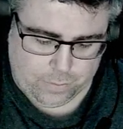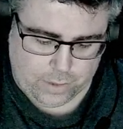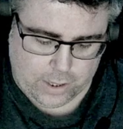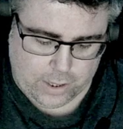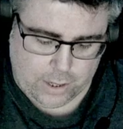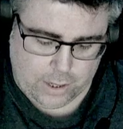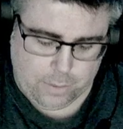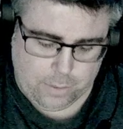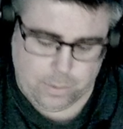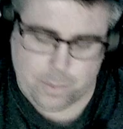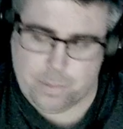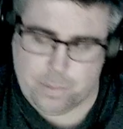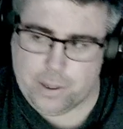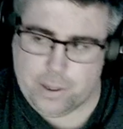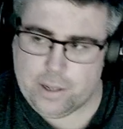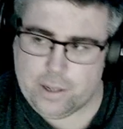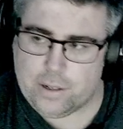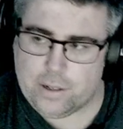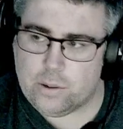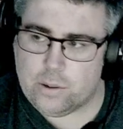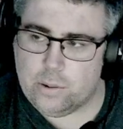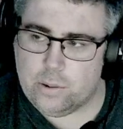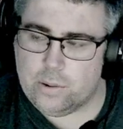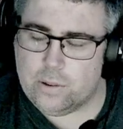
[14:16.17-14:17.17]
it would be
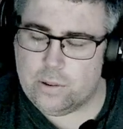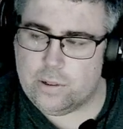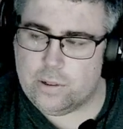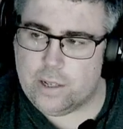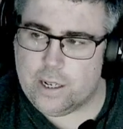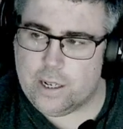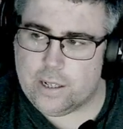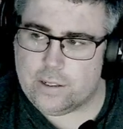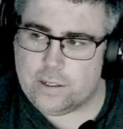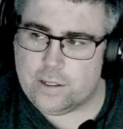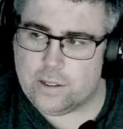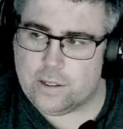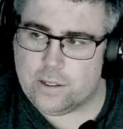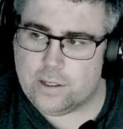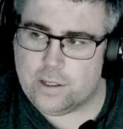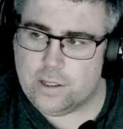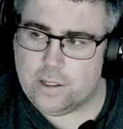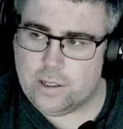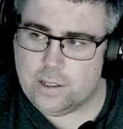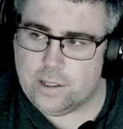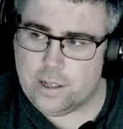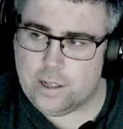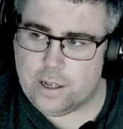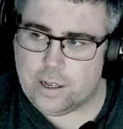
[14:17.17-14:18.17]
cool, yeah, to
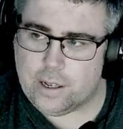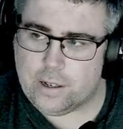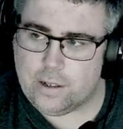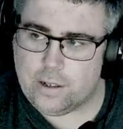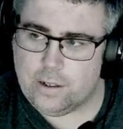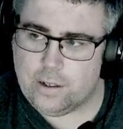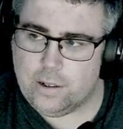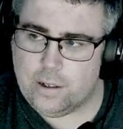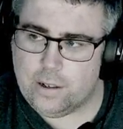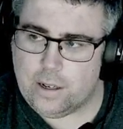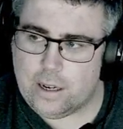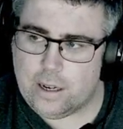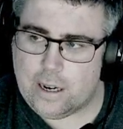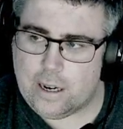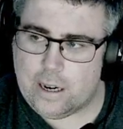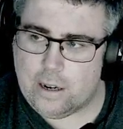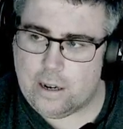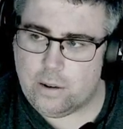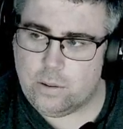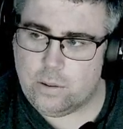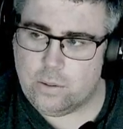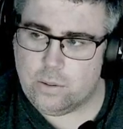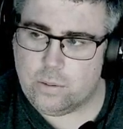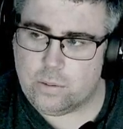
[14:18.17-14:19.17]
see like
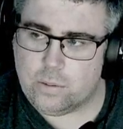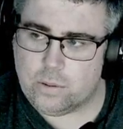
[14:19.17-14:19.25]
how